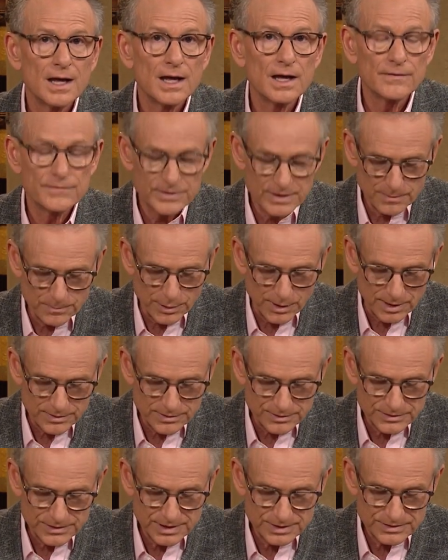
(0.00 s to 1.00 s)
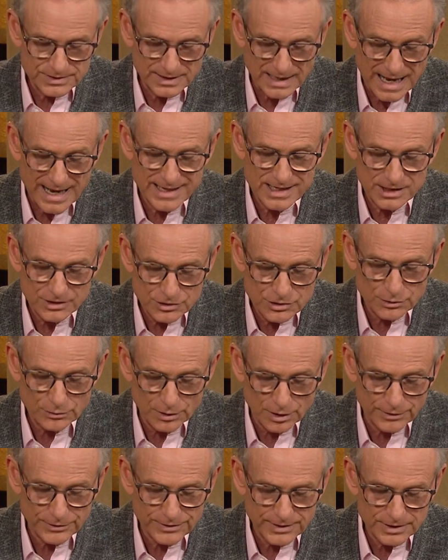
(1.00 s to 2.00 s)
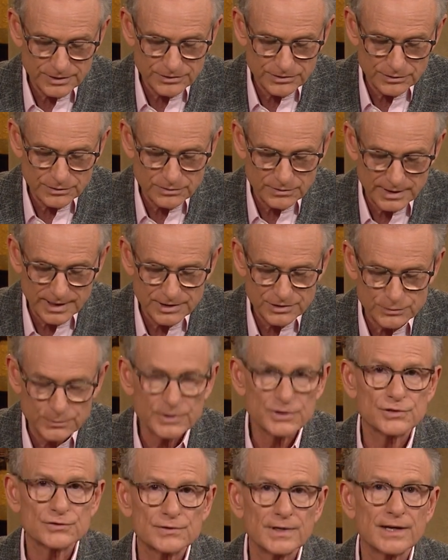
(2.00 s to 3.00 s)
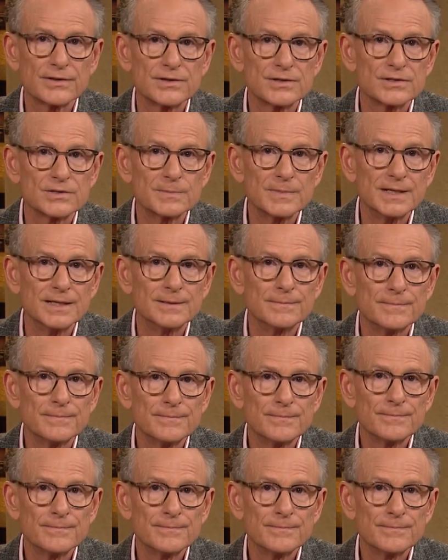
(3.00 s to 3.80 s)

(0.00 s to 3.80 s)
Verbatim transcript: of their partners. He said, I can do all things through Christ, which strengthens me.